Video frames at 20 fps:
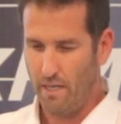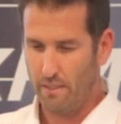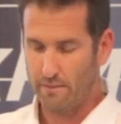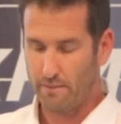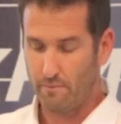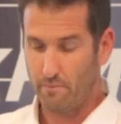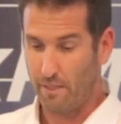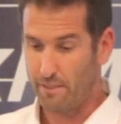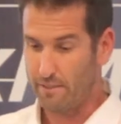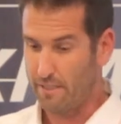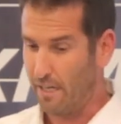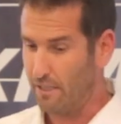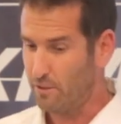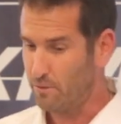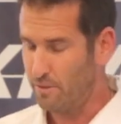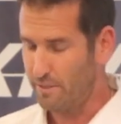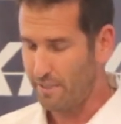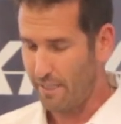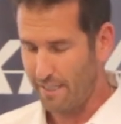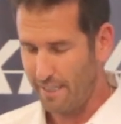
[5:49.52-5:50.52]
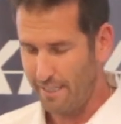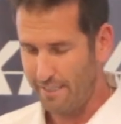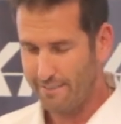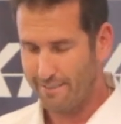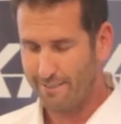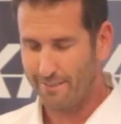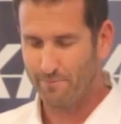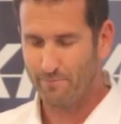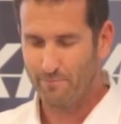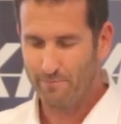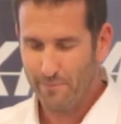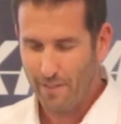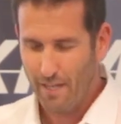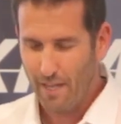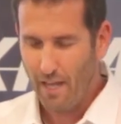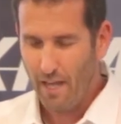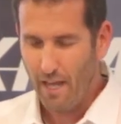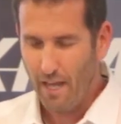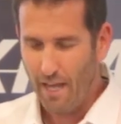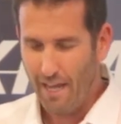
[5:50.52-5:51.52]
smart countries, I guess.
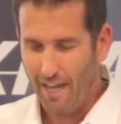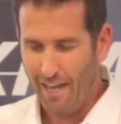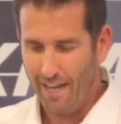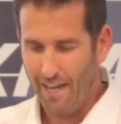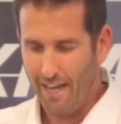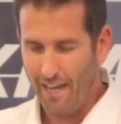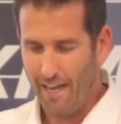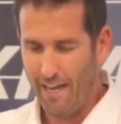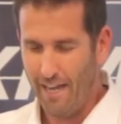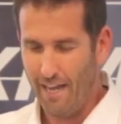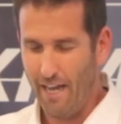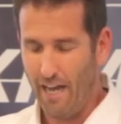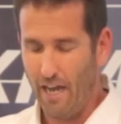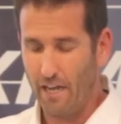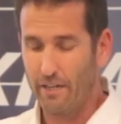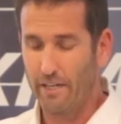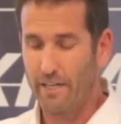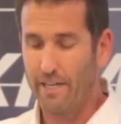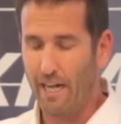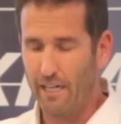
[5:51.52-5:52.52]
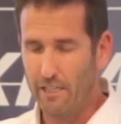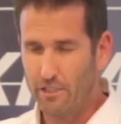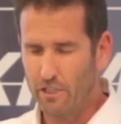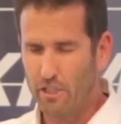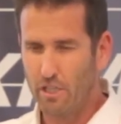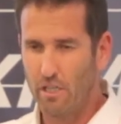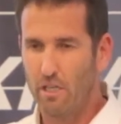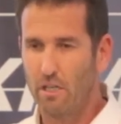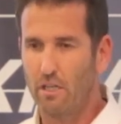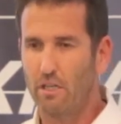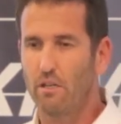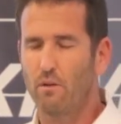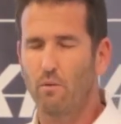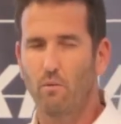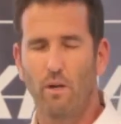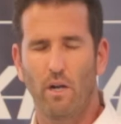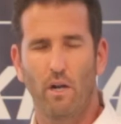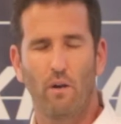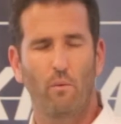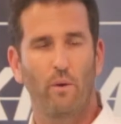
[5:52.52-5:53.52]
Agriculture,
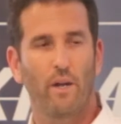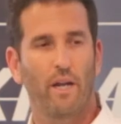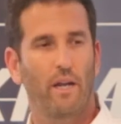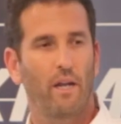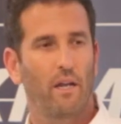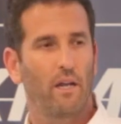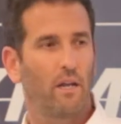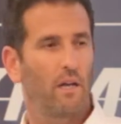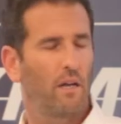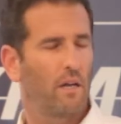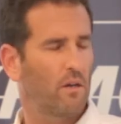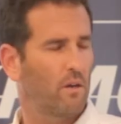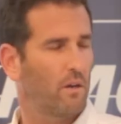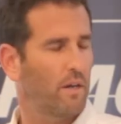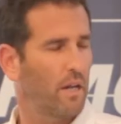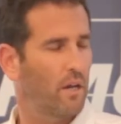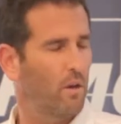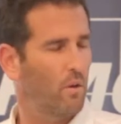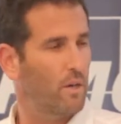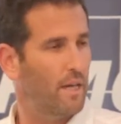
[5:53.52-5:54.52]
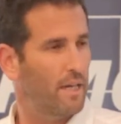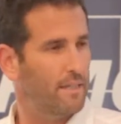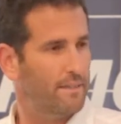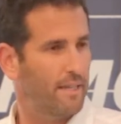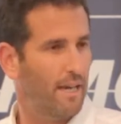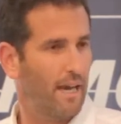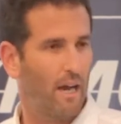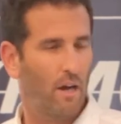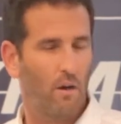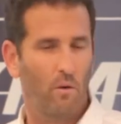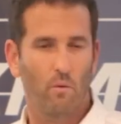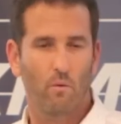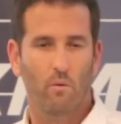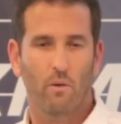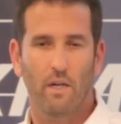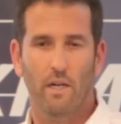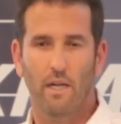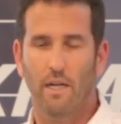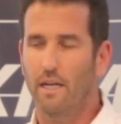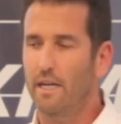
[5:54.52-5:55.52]
where we're going to look at how
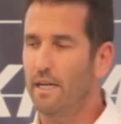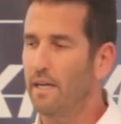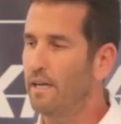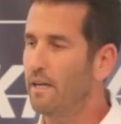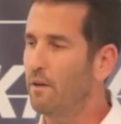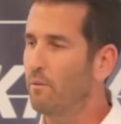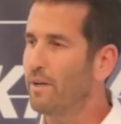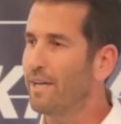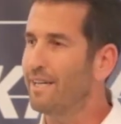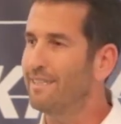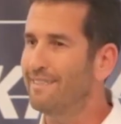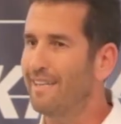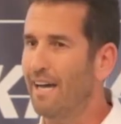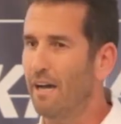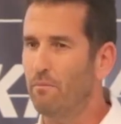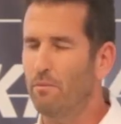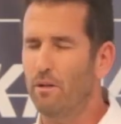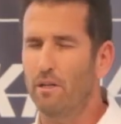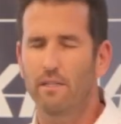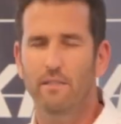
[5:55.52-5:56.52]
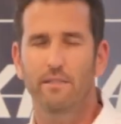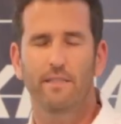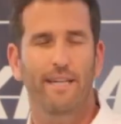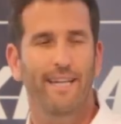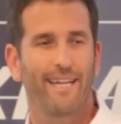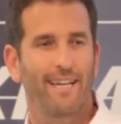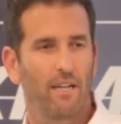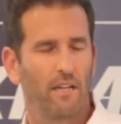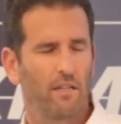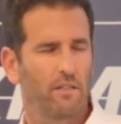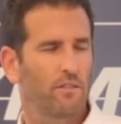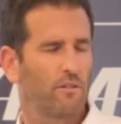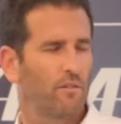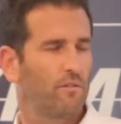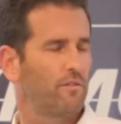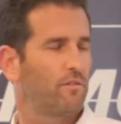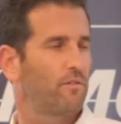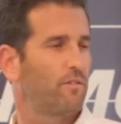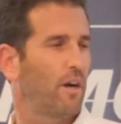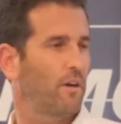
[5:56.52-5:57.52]
we can double the yield
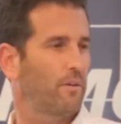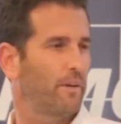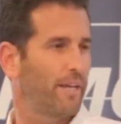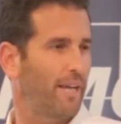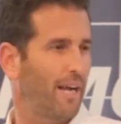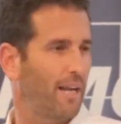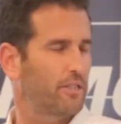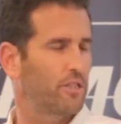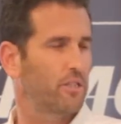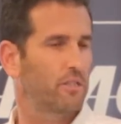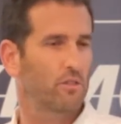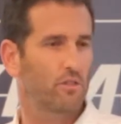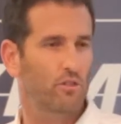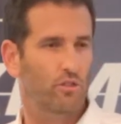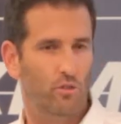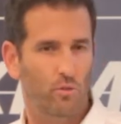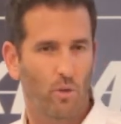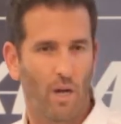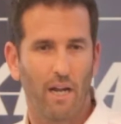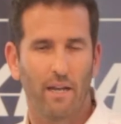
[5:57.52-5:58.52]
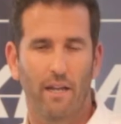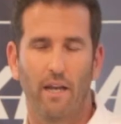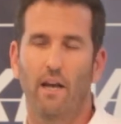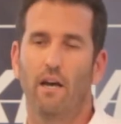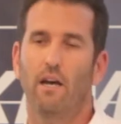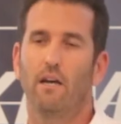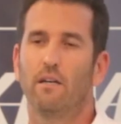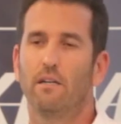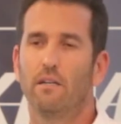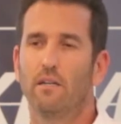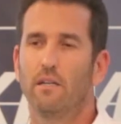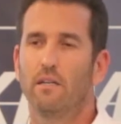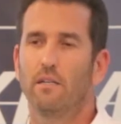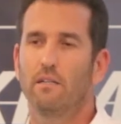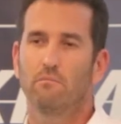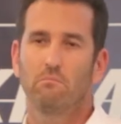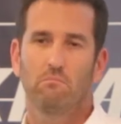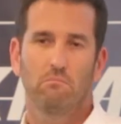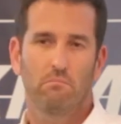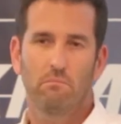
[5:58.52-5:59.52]
of agriculture in Australia
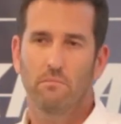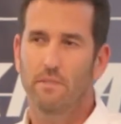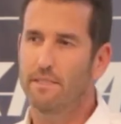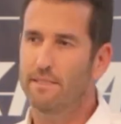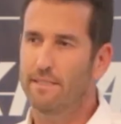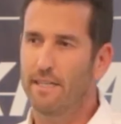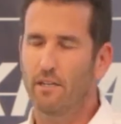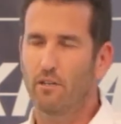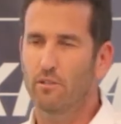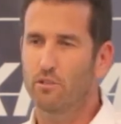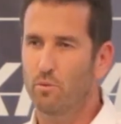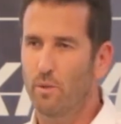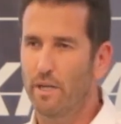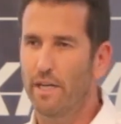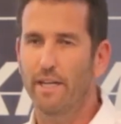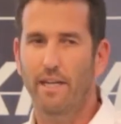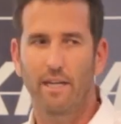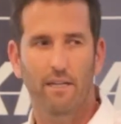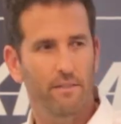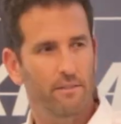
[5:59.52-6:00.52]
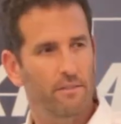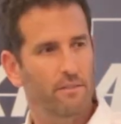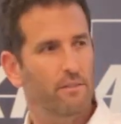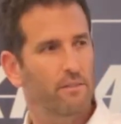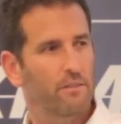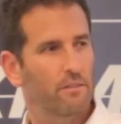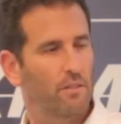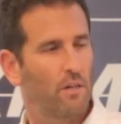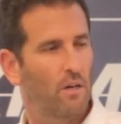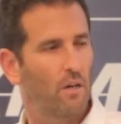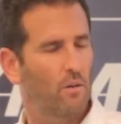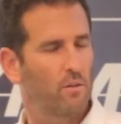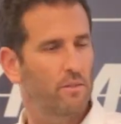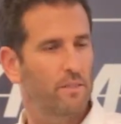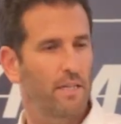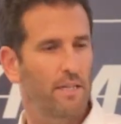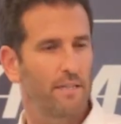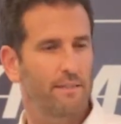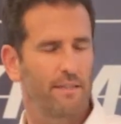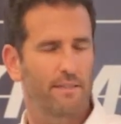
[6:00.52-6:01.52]
in 10 or 20 years. So
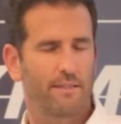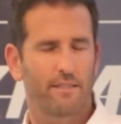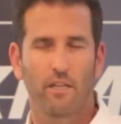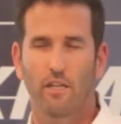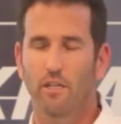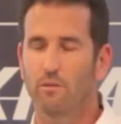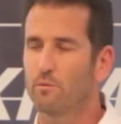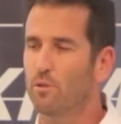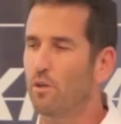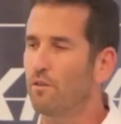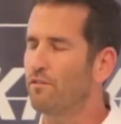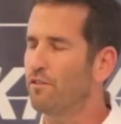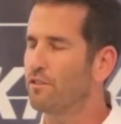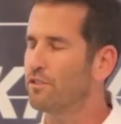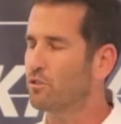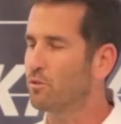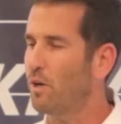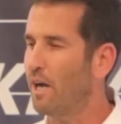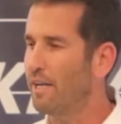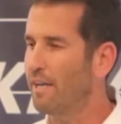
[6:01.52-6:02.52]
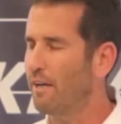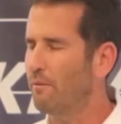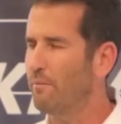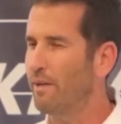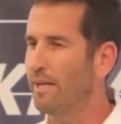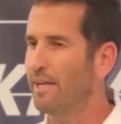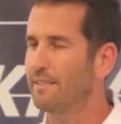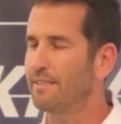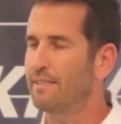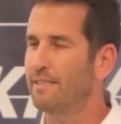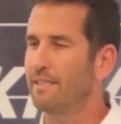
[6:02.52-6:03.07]
the term of Australia being